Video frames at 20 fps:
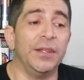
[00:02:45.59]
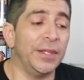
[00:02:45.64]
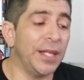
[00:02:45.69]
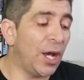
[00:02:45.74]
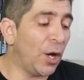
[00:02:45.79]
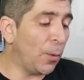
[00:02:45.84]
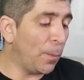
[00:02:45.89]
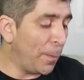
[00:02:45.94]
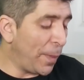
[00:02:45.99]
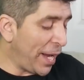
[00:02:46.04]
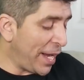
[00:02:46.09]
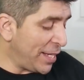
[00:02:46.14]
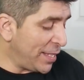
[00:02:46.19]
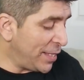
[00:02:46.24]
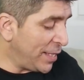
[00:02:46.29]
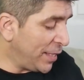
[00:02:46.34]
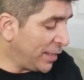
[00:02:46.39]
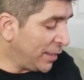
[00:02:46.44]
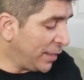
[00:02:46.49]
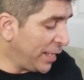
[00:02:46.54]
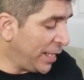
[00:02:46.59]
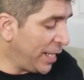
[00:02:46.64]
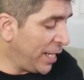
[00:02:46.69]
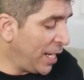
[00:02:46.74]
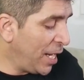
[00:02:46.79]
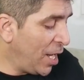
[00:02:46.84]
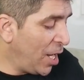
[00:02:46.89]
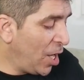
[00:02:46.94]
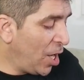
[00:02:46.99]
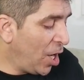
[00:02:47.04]
Now,
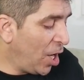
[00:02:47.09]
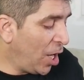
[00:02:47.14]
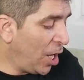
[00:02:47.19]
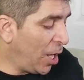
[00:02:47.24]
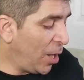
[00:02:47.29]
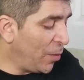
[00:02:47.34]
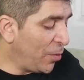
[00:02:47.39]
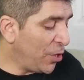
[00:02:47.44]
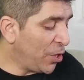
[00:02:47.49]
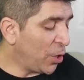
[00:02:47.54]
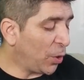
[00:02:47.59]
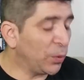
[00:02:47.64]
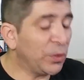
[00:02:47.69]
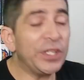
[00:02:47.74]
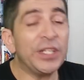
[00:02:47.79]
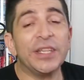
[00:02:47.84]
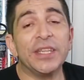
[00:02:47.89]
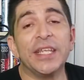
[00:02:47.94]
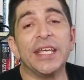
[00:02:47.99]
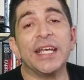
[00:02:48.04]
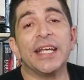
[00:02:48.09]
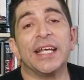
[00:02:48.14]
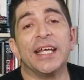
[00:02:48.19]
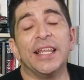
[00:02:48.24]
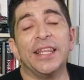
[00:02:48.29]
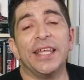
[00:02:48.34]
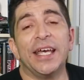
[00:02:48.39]
basically, the only thing